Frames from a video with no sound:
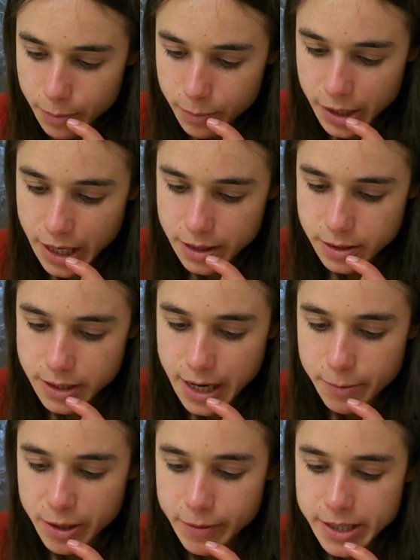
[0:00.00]
But yes, yeah, I say,
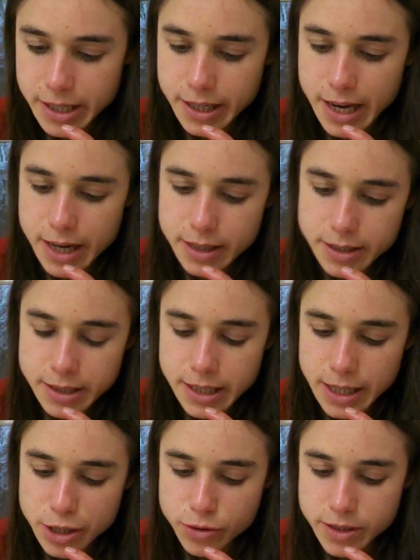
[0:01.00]
when I read it again as a
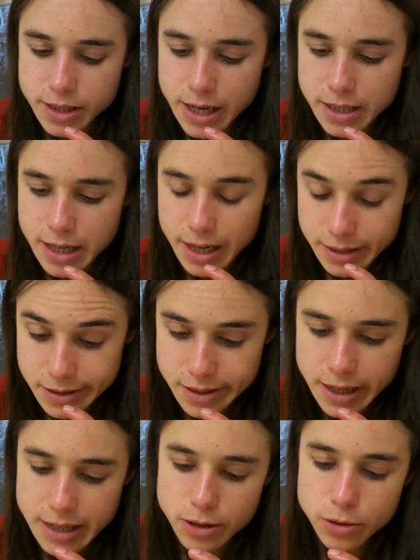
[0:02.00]
teenager as an ad- and as
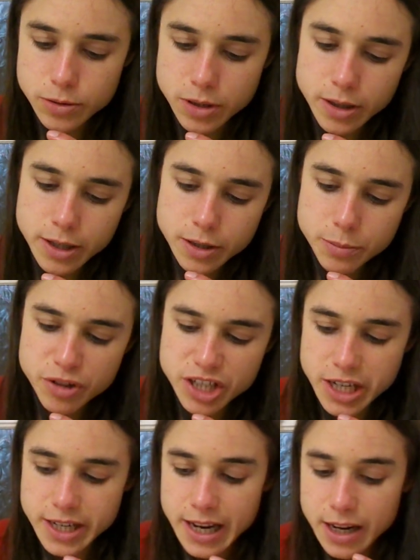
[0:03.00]
an adult, I could
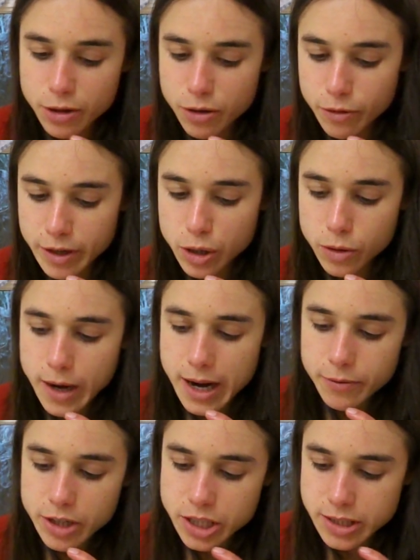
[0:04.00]
appreciate the allegorical and
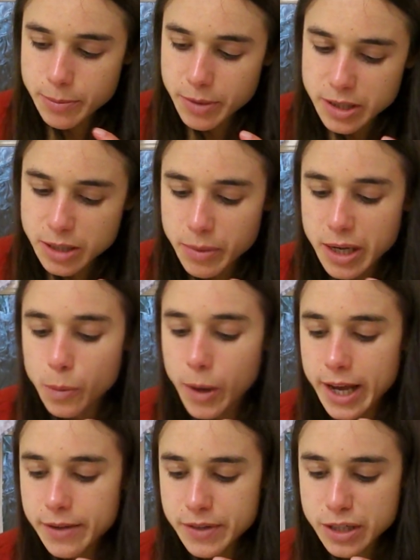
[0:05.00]
religious symbolism in a
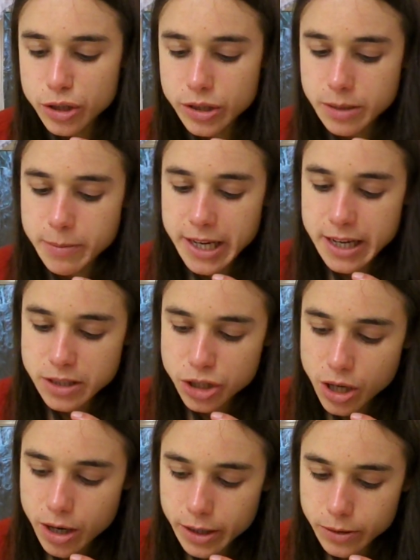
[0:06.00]
way that eluded me as a
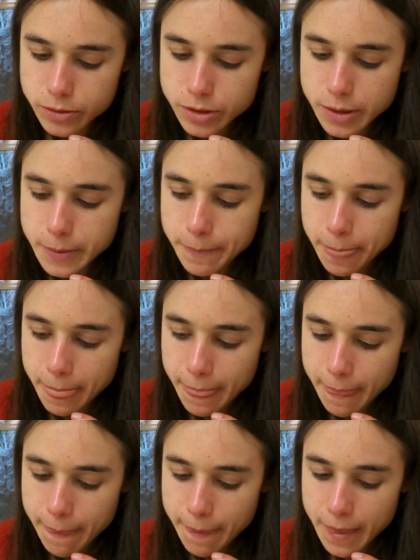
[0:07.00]
child.
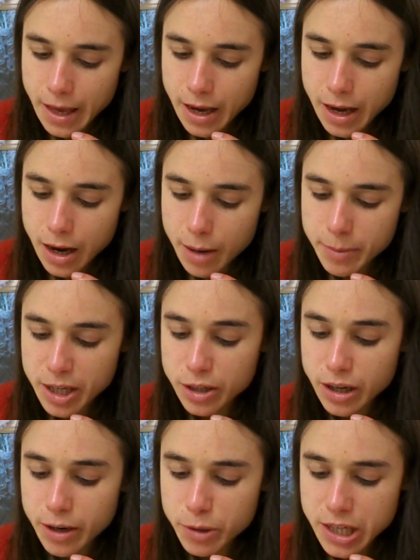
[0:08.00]
Um, and
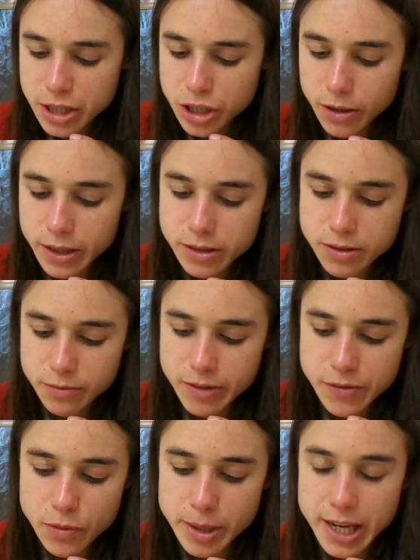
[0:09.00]
I, I, would actually like to
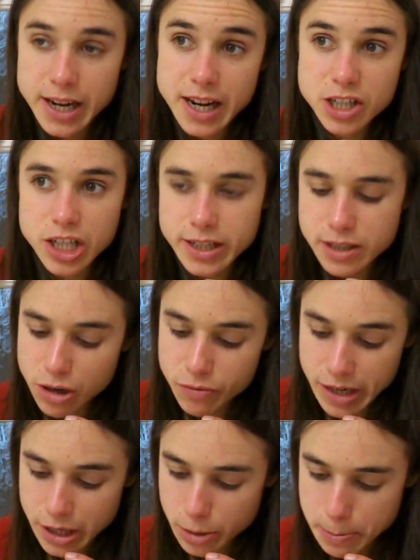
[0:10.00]
read them again, actually, because they are
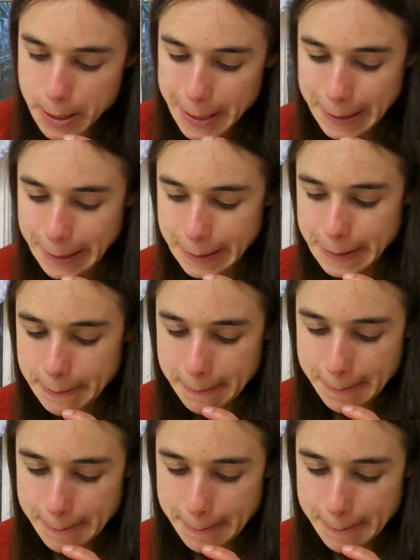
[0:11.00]
really good books.